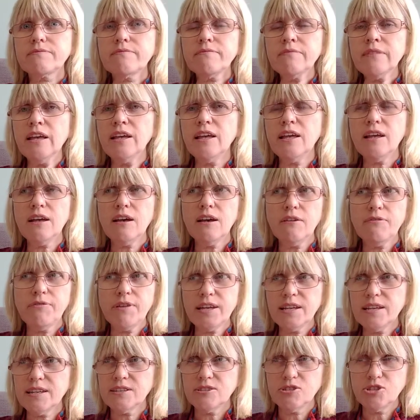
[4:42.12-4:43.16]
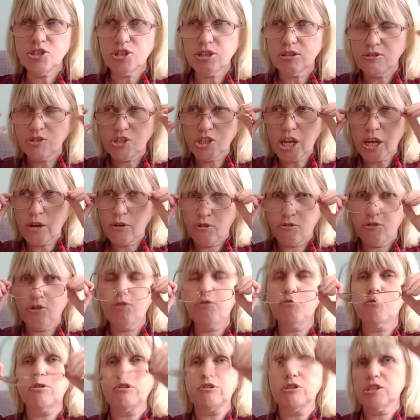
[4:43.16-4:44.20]
I think Shona, who
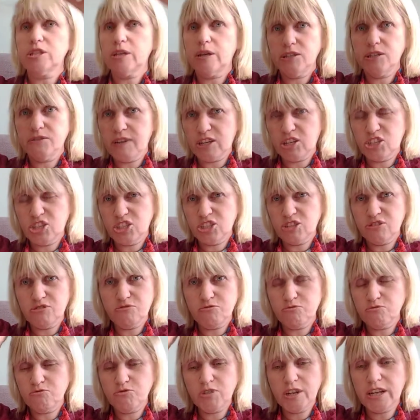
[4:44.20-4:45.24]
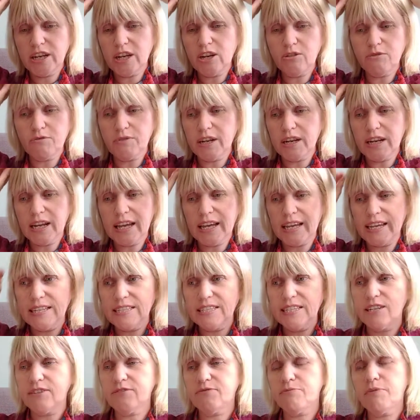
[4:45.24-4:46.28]
runs Sewisfaction, is a really lovely
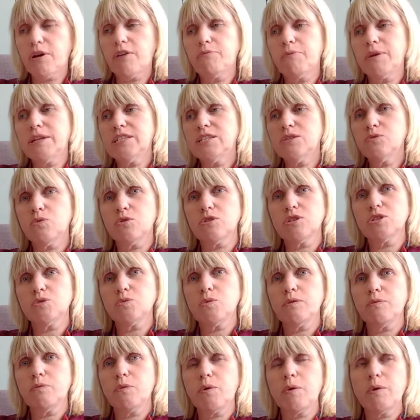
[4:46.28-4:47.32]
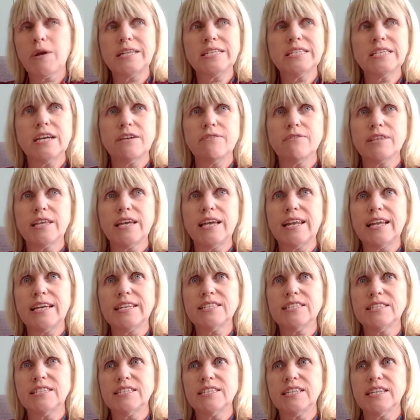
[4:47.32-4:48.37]
lady. I've met her once. We went over there
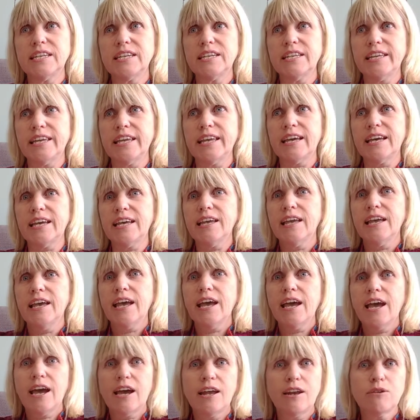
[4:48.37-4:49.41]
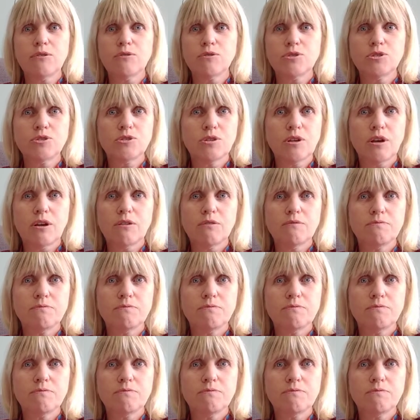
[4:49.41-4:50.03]
last year, and I was